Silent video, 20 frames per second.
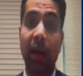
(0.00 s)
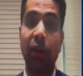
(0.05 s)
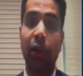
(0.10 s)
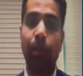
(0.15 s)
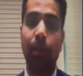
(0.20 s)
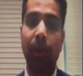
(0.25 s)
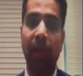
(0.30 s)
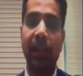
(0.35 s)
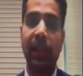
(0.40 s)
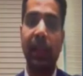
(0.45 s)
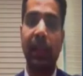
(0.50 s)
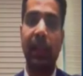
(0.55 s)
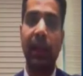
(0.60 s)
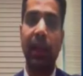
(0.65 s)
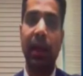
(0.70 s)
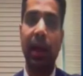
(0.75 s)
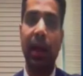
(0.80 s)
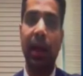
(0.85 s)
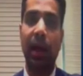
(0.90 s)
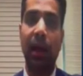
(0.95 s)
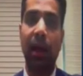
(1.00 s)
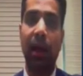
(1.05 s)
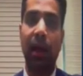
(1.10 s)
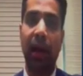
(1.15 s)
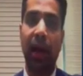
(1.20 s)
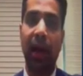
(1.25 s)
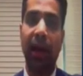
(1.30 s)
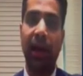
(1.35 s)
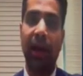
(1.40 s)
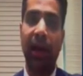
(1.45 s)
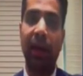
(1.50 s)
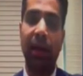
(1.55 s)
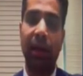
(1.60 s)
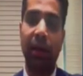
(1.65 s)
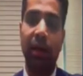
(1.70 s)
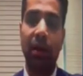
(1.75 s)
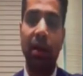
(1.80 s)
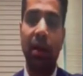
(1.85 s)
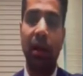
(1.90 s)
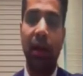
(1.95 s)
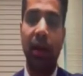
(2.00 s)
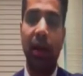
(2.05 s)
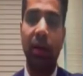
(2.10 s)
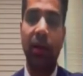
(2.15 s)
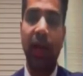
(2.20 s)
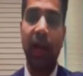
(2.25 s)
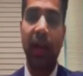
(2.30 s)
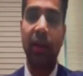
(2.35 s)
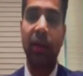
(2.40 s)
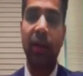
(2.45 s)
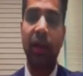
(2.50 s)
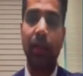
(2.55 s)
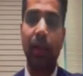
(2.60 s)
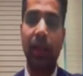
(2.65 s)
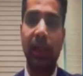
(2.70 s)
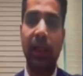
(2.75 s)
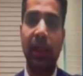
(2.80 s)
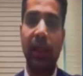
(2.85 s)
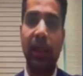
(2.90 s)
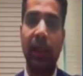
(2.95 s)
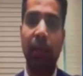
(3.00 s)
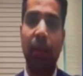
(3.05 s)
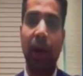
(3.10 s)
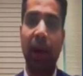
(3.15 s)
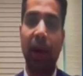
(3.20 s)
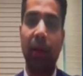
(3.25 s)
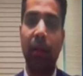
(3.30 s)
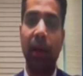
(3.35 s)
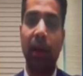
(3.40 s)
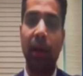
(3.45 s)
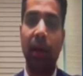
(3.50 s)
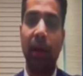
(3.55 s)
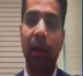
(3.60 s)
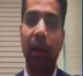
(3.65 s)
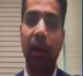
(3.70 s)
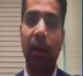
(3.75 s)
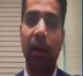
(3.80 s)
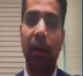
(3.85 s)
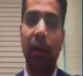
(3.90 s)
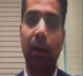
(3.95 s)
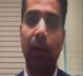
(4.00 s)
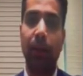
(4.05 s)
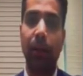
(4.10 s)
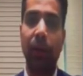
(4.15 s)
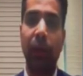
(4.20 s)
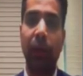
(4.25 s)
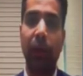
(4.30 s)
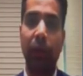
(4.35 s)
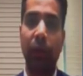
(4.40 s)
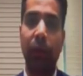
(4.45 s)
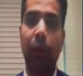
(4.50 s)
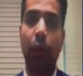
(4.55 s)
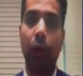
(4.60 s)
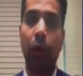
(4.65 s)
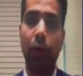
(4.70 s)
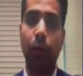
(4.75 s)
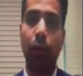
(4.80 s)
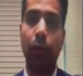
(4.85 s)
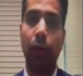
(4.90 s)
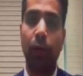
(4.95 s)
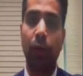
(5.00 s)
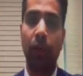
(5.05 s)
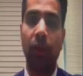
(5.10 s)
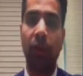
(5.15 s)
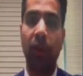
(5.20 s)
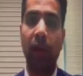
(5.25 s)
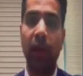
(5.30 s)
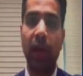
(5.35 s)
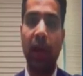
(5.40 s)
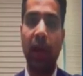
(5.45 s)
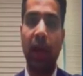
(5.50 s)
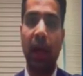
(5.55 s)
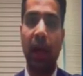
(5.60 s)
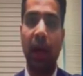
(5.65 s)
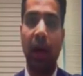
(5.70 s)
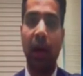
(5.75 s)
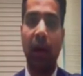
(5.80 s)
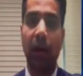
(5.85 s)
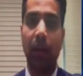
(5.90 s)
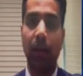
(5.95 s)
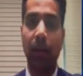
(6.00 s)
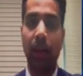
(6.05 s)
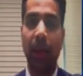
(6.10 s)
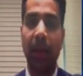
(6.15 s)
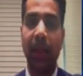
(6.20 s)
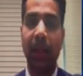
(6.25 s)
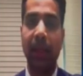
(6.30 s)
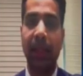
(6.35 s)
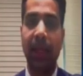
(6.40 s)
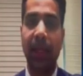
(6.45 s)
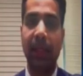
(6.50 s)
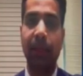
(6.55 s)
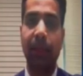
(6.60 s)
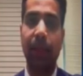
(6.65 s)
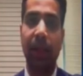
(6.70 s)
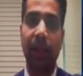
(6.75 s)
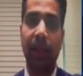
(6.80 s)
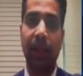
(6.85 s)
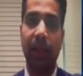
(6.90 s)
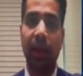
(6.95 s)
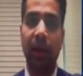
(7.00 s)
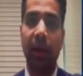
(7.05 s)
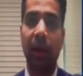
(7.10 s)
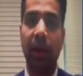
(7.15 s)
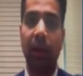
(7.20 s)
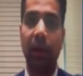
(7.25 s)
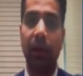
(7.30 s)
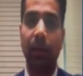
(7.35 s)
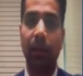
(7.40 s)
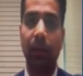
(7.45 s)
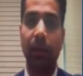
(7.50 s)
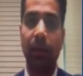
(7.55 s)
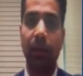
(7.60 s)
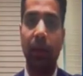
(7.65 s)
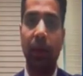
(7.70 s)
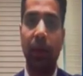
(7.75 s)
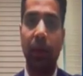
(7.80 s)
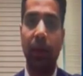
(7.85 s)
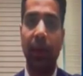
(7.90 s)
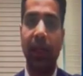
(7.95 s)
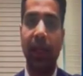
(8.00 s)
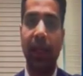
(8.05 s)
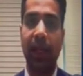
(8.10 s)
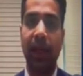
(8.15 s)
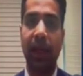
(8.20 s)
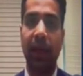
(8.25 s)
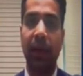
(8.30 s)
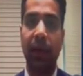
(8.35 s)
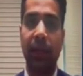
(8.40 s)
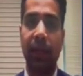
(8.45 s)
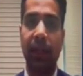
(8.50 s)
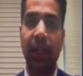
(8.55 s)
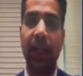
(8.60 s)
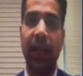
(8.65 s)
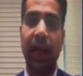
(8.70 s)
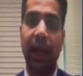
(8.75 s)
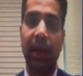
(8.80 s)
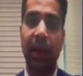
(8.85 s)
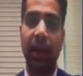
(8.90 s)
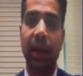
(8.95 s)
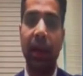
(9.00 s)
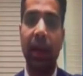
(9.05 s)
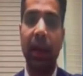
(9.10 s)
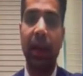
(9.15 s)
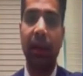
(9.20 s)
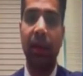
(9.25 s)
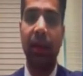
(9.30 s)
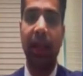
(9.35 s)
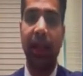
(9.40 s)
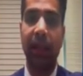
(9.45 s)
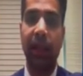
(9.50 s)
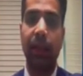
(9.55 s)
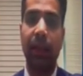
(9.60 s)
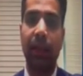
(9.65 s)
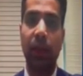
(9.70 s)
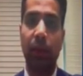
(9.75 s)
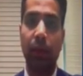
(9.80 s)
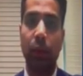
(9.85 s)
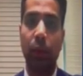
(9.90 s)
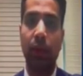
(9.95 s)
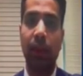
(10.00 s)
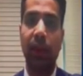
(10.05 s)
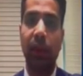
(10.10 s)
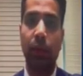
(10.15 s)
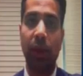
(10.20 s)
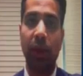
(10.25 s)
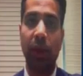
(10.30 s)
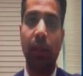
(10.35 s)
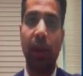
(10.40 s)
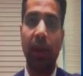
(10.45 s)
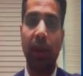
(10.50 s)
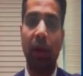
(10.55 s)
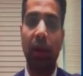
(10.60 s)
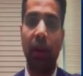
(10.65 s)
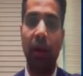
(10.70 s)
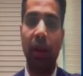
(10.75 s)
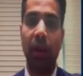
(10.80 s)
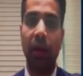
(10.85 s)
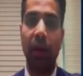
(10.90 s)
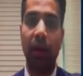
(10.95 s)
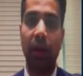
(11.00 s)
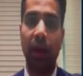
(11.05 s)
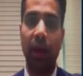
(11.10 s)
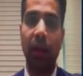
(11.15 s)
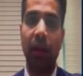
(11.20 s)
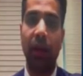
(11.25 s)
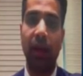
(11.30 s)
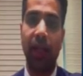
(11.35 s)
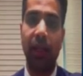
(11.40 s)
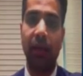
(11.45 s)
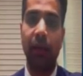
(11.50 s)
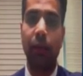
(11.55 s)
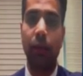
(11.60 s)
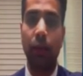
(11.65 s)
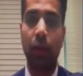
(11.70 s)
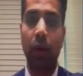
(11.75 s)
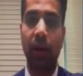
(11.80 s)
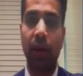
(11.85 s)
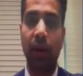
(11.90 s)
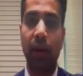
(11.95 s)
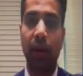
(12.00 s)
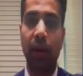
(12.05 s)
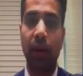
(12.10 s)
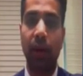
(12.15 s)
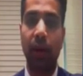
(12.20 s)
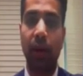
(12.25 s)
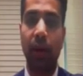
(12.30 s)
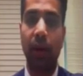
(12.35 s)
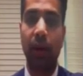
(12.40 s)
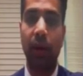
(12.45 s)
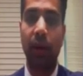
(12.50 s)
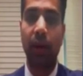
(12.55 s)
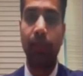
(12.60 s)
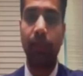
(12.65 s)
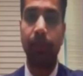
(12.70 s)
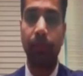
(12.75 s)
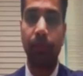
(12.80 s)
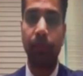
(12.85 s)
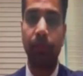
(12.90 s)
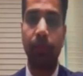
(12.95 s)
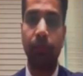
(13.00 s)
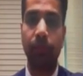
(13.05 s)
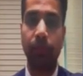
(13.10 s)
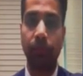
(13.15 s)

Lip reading: large base. And in a challenging business environment, the volume growth has been exciting to see, and that's where the focus will be on in the next few quarters as well.